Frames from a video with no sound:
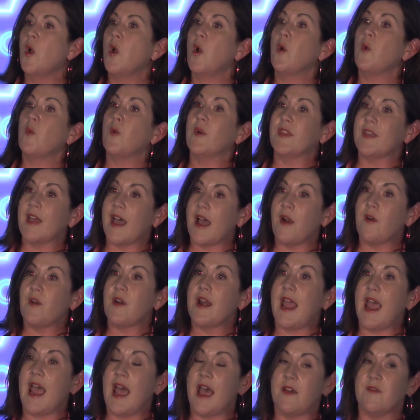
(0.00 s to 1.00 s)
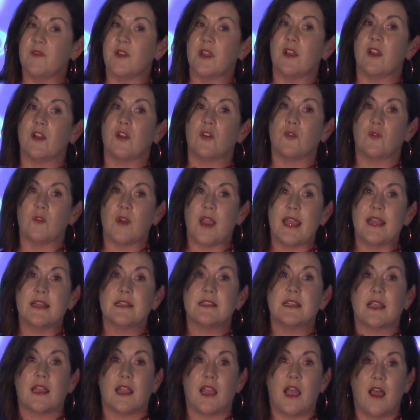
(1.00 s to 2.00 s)
without having a
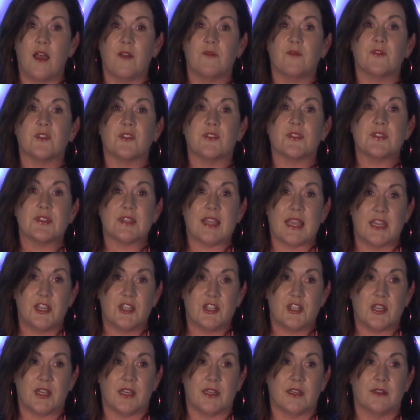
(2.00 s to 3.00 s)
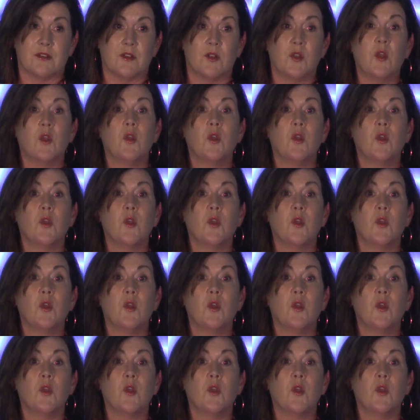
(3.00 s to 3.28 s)
great conversation